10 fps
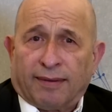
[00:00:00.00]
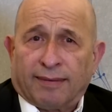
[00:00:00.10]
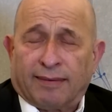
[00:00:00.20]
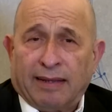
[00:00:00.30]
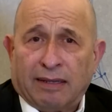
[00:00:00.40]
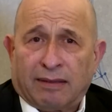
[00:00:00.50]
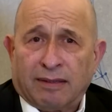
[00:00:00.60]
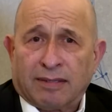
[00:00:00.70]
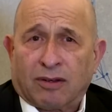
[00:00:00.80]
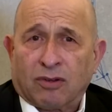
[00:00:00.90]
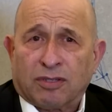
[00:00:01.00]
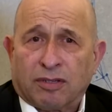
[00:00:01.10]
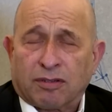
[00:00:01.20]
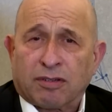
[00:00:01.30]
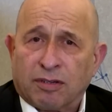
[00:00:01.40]
That is a
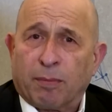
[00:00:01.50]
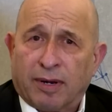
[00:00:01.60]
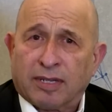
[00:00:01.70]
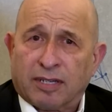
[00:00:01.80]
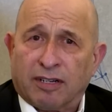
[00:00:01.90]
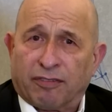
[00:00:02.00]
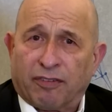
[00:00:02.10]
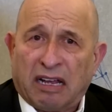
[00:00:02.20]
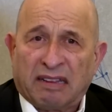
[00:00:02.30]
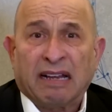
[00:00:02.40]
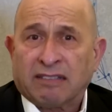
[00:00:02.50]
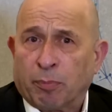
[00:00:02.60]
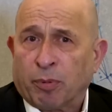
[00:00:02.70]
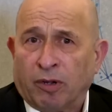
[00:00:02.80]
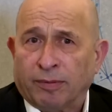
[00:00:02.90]
constituency by itself, and that's a
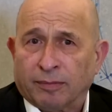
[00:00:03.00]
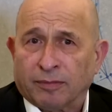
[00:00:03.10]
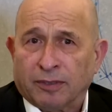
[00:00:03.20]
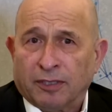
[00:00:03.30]
problem,